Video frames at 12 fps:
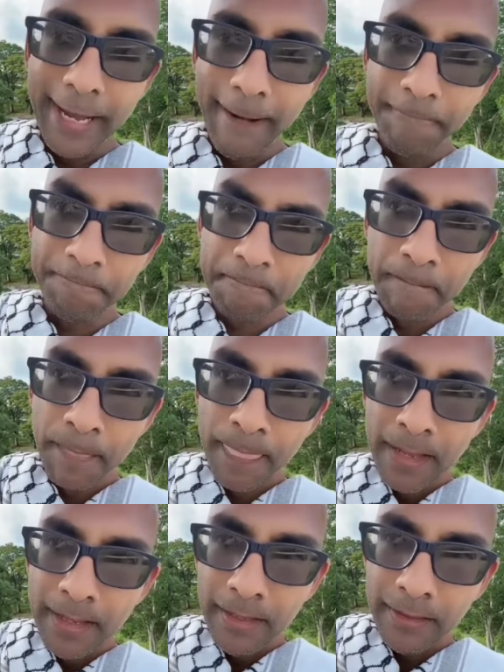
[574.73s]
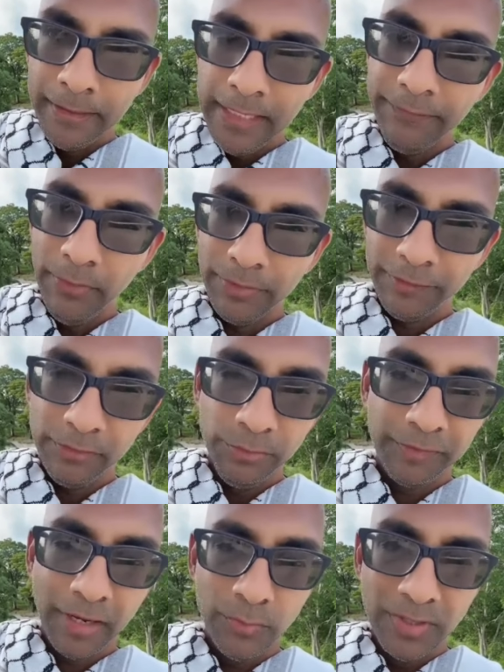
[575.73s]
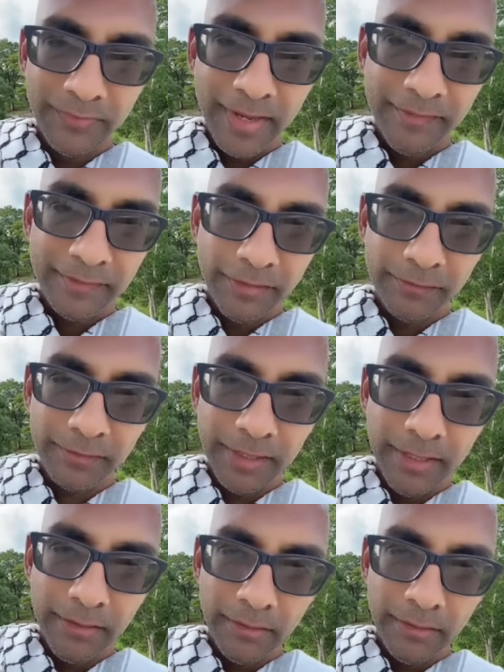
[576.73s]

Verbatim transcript: Um, he found a solution that worked for his country.